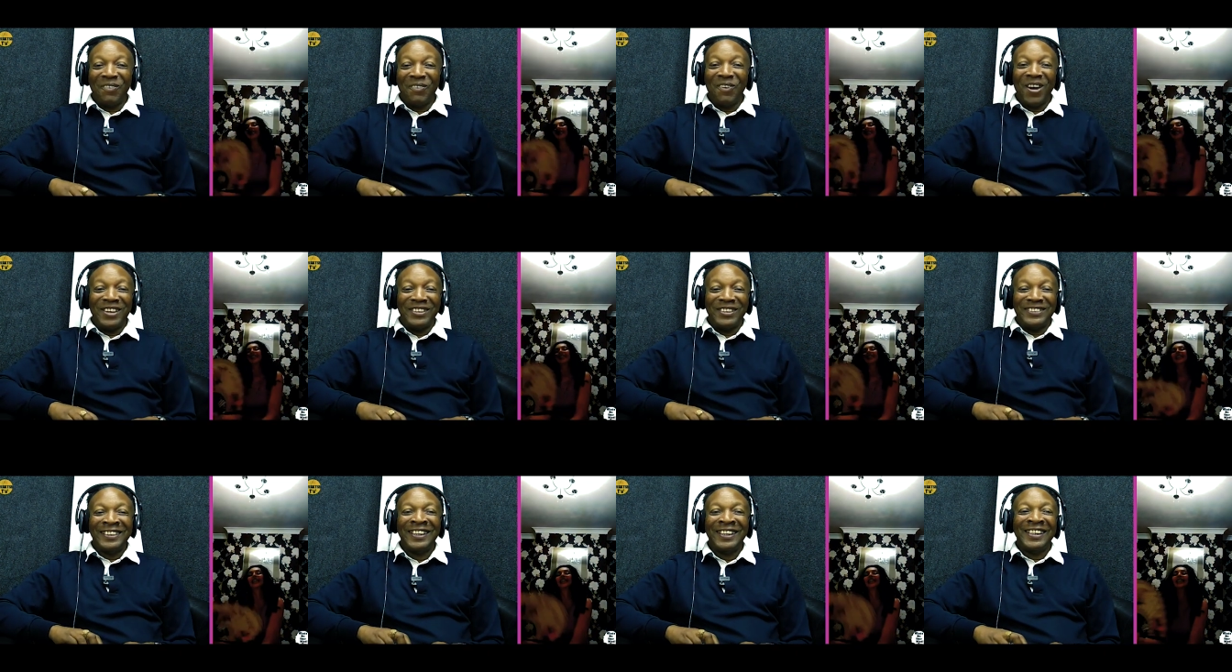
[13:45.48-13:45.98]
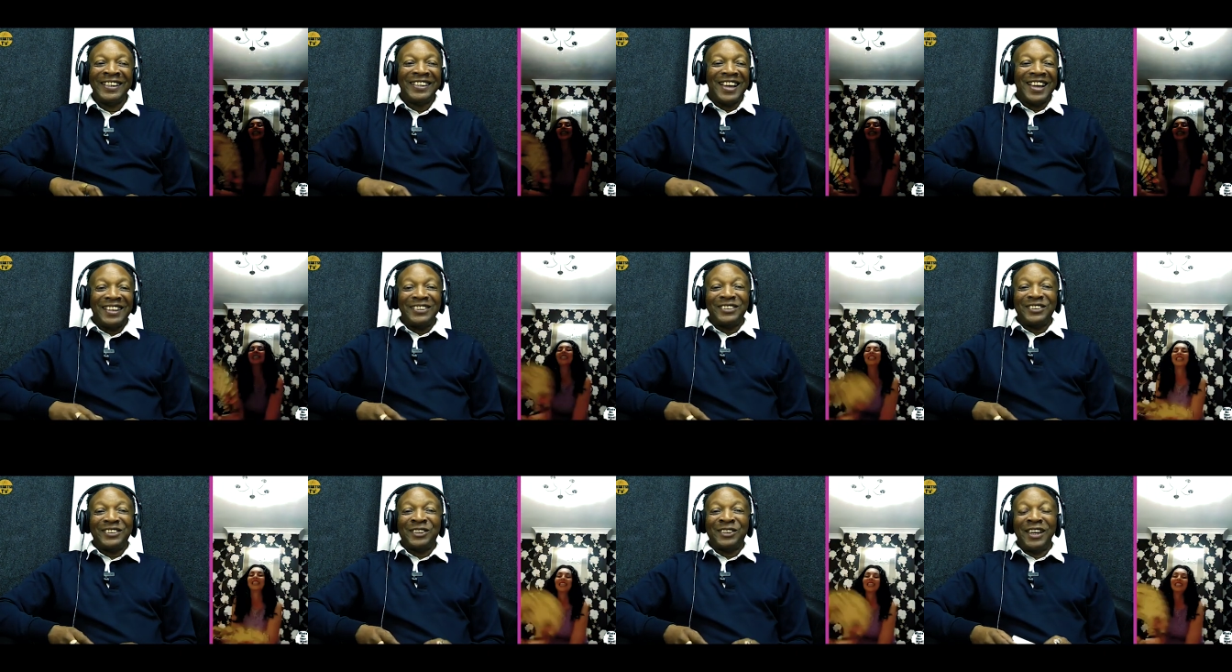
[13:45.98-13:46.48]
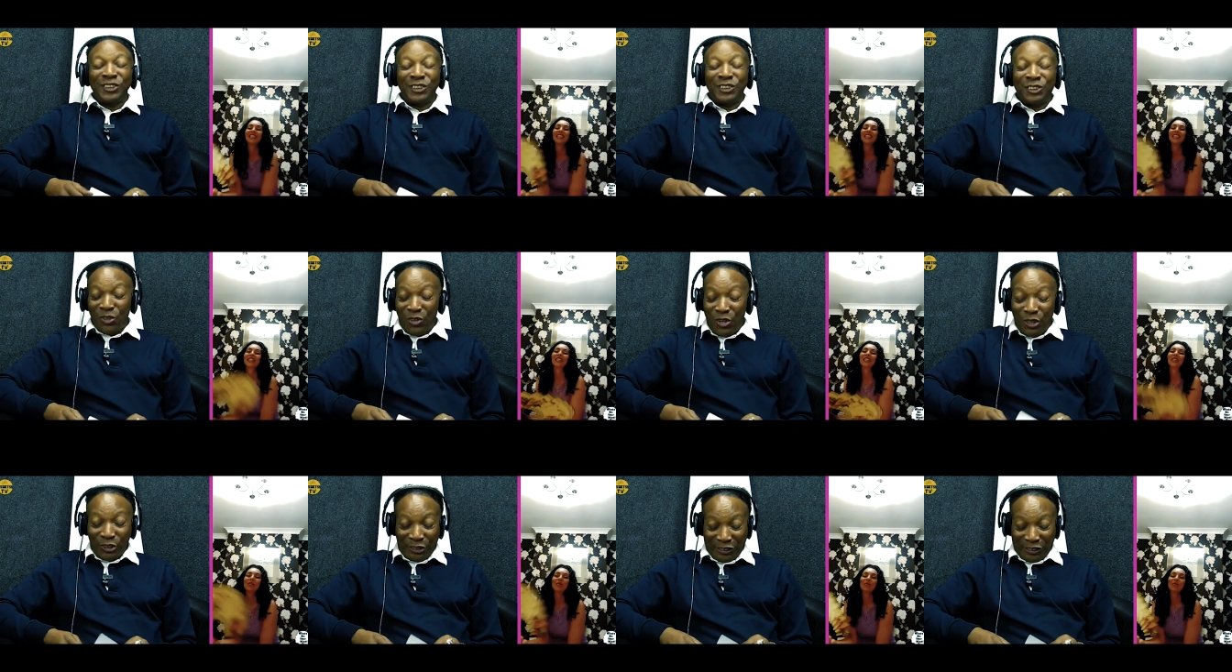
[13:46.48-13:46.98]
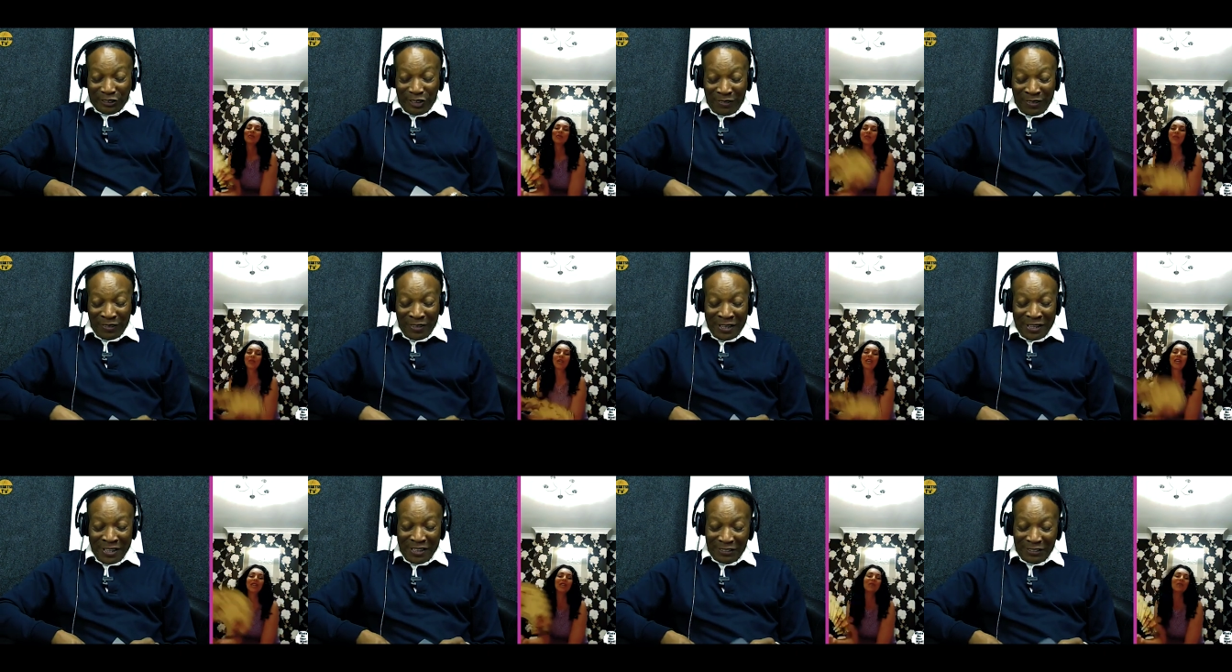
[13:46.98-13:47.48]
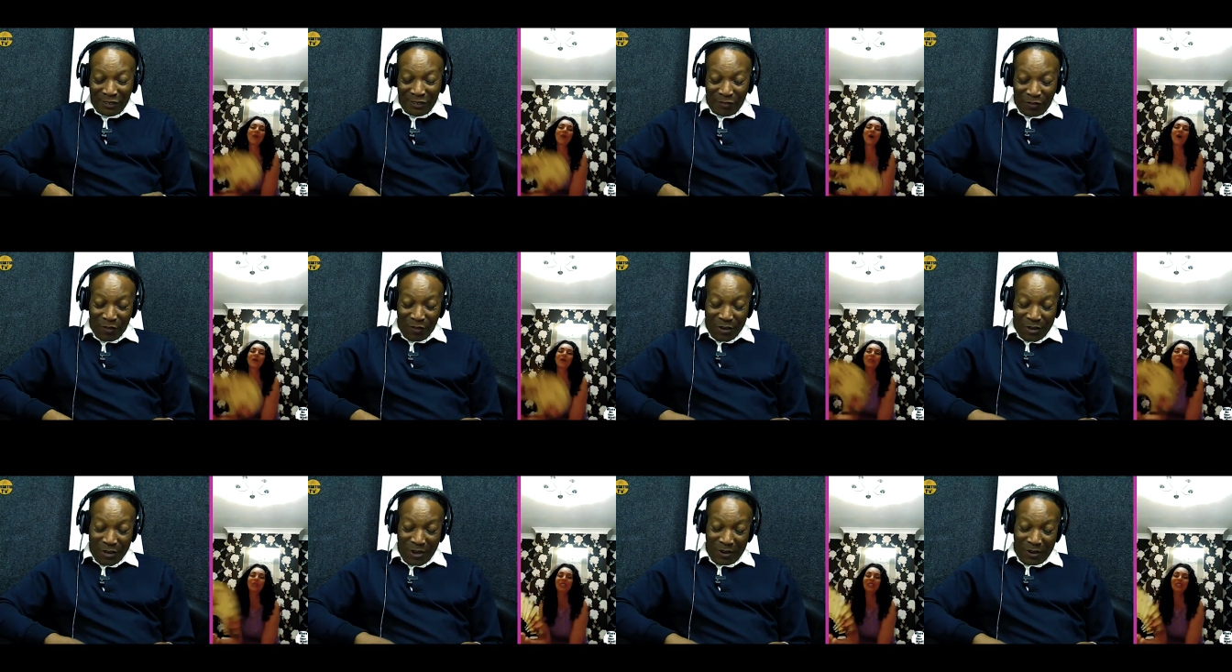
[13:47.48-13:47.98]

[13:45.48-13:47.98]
I don't know why. No, it's, it's, true. You're still you're still